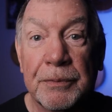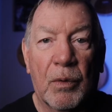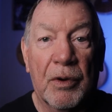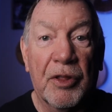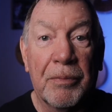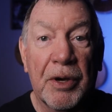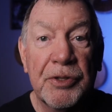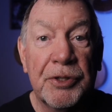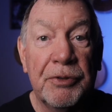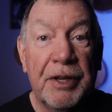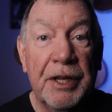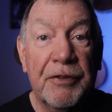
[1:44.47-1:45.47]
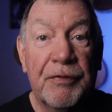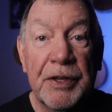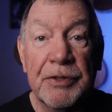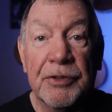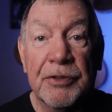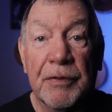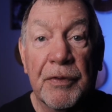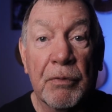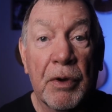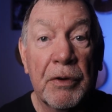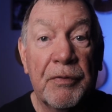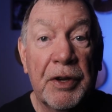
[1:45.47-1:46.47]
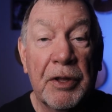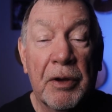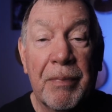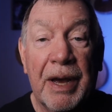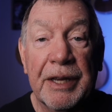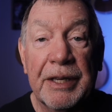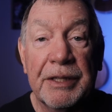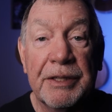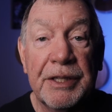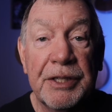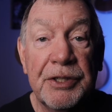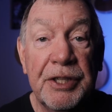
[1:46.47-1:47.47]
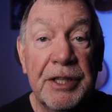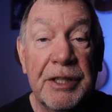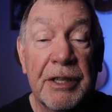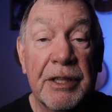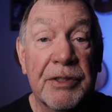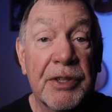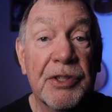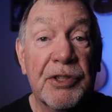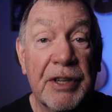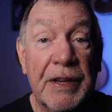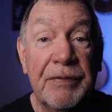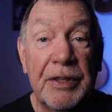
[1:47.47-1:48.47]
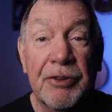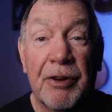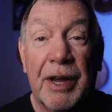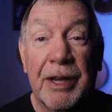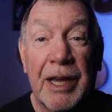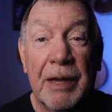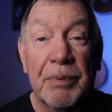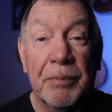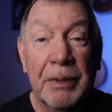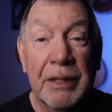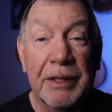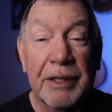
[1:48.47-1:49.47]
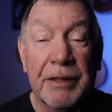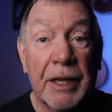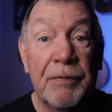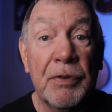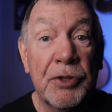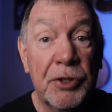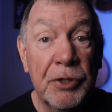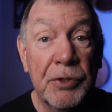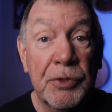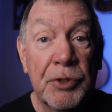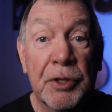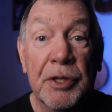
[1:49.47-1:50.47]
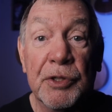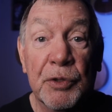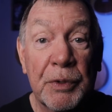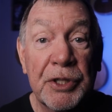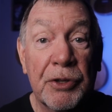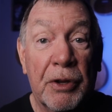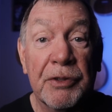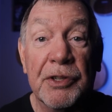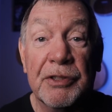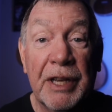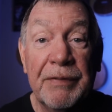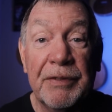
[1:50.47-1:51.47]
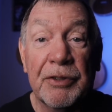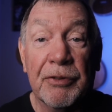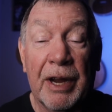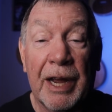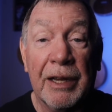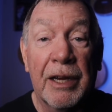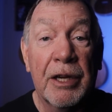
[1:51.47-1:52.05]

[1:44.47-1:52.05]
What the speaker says: One of the most unique features of the Rode Videomic NTG is its safety track capability. If you choose, you can switch on the safety track,